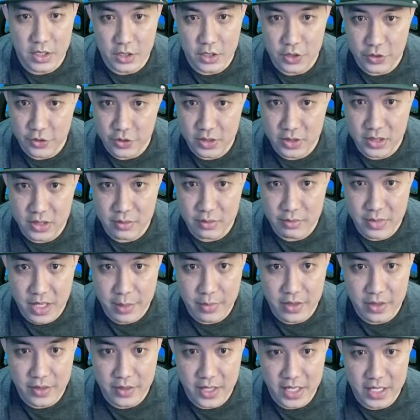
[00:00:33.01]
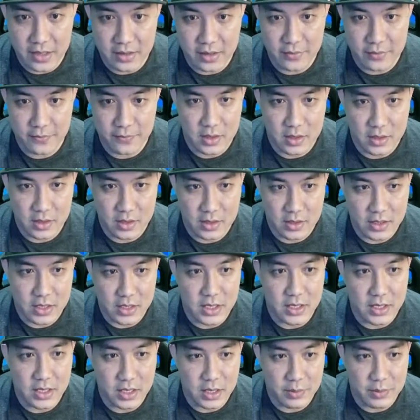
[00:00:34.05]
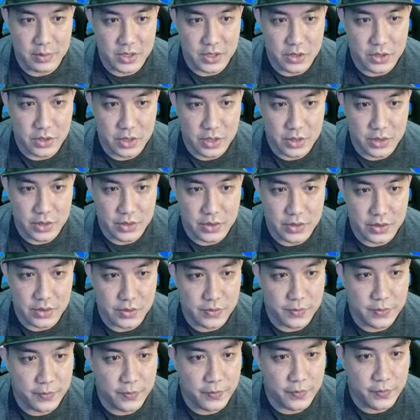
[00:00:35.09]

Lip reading: Do you still remember that? Here, let me show it to you.